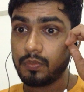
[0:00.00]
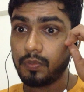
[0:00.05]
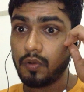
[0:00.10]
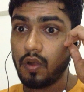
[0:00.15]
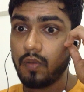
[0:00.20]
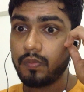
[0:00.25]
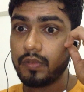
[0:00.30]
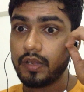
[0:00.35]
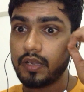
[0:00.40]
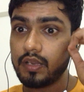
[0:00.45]

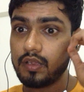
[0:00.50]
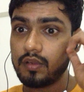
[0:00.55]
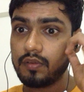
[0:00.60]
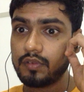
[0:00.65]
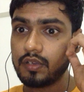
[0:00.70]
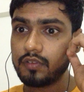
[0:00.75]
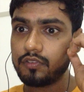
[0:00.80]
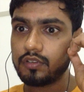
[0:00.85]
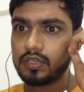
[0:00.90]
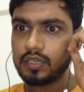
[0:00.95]
probability of
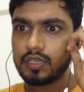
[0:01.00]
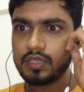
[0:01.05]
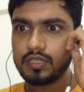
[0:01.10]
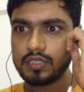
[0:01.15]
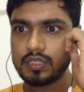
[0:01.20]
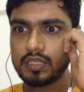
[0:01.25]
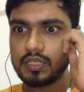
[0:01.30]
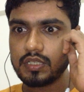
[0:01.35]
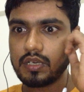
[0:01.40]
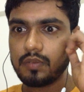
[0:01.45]
default, it
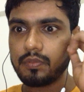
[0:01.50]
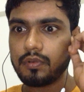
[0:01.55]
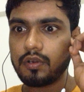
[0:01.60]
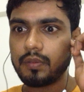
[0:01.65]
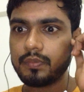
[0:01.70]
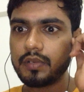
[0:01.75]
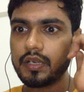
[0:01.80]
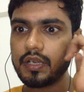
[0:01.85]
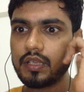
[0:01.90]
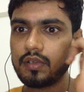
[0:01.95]
is just a
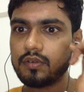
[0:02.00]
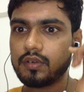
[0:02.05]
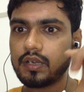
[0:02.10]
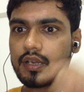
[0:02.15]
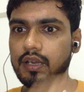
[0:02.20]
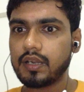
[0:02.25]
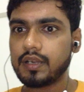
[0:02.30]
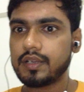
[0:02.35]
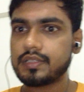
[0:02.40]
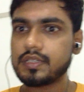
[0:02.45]
probability, you
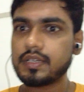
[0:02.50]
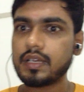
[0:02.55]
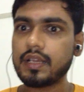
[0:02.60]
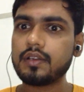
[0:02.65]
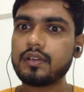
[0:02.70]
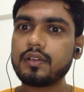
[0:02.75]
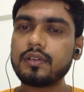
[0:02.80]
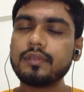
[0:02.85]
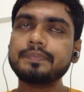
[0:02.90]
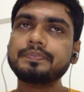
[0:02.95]
can
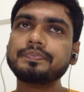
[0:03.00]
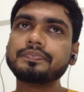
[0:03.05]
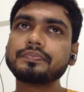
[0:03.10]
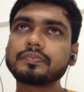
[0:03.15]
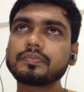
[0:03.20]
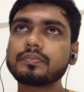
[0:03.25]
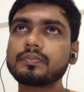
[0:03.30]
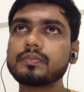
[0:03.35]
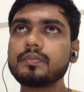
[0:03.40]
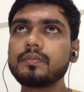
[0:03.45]
understand,
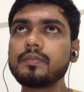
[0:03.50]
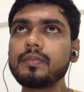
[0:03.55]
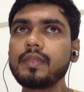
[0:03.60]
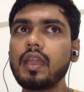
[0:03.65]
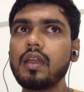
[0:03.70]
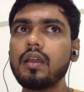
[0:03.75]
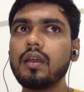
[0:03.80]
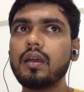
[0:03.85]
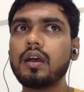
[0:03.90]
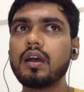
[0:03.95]

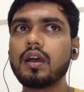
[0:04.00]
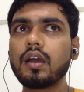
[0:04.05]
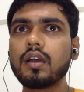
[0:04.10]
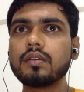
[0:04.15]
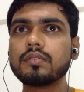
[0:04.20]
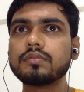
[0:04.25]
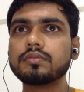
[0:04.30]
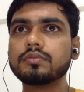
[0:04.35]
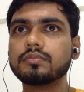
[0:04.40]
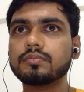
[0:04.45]

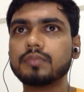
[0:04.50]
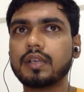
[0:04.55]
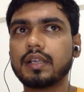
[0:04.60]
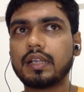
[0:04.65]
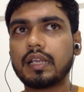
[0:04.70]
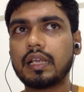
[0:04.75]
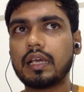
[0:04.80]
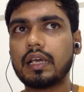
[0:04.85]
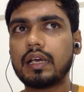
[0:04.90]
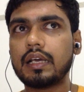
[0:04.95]

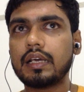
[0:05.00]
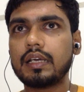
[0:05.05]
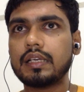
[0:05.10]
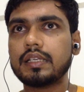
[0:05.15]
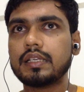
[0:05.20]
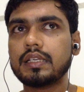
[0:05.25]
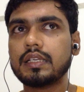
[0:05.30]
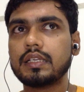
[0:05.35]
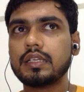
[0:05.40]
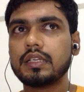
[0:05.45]
but
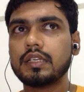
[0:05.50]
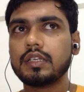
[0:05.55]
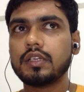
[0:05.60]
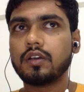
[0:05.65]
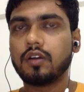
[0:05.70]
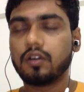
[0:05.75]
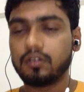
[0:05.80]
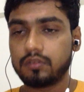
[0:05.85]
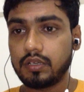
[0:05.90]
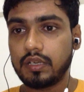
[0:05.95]

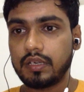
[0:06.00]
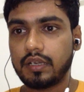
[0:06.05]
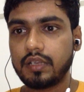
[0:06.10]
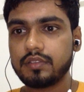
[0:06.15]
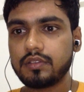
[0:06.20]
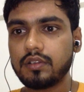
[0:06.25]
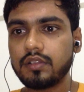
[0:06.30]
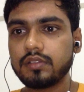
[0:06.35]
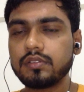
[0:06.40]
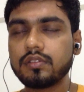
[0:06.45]
it
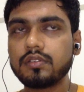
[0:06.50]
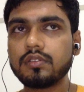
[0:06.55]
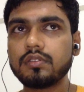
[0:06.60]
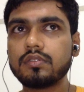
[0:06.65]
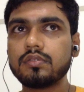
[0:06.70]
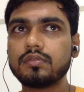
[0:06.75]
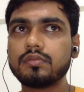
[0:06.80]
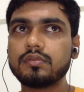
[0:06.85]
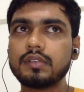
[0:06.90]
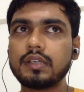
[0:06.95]
is
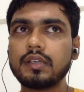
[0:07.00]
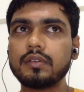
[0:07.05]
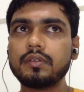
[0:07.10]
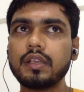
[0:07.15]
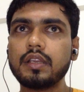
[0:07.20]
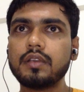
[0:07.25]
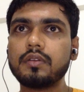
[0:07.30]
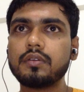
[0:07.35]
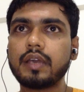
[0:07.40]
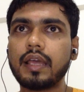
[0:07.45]
also you
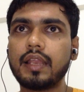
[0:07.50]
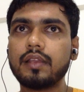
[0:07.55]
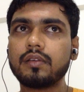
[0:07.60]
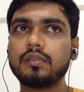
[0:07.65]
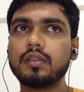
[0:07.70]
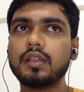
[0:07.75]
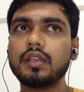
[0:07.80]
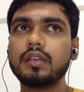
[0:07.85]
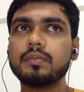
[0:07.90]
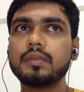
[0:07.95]
need to
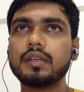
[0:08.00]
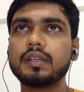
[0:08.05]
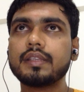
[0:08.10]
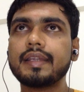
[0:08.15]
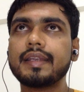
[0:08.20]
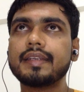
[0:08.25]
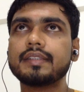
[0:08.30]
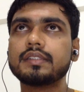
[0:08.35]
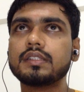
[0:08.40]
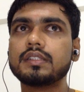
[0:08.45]
calculate, but
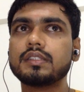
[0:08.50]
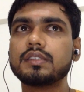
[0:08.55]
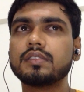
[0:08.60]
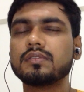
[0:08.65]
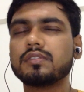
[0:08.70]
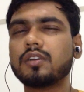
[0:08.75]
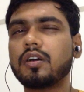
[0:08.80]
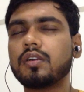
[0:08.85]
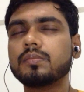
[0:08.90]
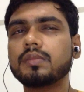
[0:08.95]
that's
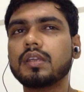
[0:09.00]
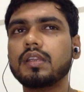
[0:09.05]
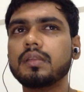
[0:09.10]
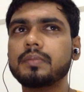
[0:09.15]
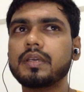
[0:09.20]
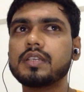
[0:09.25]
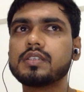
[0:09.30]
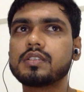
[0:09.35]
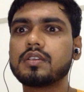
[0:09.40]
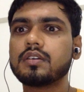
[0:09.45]
normally
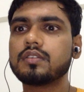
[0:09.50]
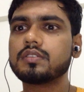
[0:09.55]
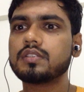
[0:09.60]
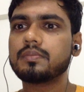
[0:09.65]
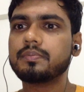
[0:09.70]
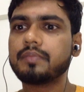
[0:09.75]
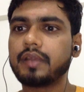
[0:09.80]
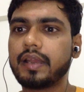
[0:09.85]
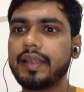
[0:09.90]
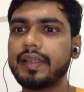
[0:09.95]
based on
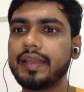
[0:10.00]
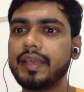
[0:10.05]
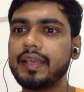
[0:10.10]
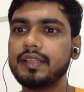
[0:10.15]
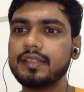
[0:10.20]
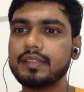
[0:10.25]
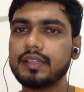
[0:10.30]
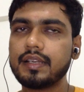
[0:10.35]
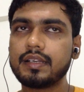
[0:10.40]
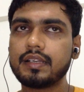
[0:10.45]
some
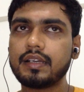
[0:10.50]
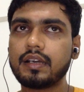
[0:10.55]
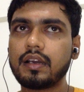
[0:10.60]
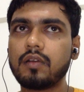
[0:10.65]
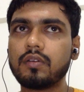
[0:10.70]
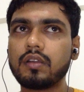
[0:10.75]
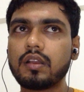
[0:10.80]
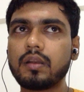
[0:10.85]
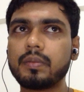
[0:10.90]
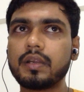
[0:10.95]
rating that the
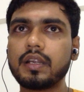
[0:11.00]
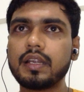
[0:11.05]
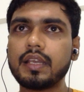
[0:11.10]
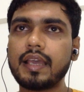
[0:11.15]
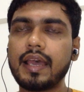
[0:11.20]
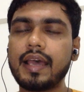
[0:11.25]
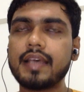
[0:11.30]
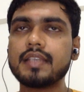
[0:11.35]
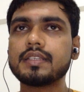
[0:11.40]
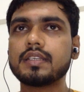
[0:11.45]
counterparty
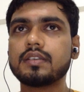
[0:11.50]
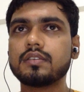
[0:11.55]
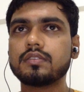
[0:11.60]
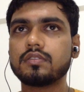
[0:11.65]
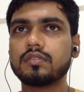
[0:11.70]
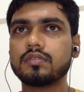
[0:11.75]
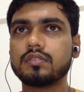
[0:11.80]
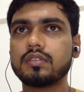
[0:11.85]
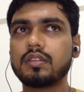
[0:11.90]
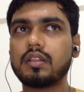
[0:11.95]
has.
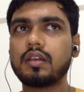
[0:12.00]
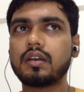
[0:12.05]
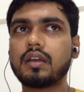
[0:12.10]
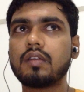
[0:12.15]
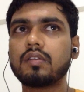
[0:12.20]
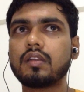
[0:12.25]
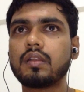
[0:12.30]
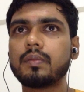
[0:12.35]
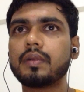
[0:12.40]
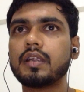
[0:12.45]
So if the
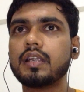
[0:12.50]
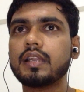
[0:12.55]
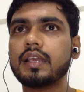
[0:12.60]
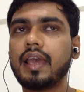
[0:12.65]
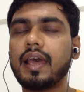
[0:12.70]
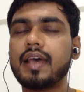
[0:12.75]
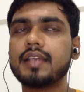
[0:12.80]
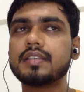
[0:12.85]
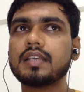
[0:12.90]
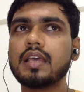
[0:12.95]
counterparty
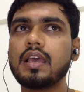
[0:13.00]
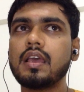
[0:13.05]
has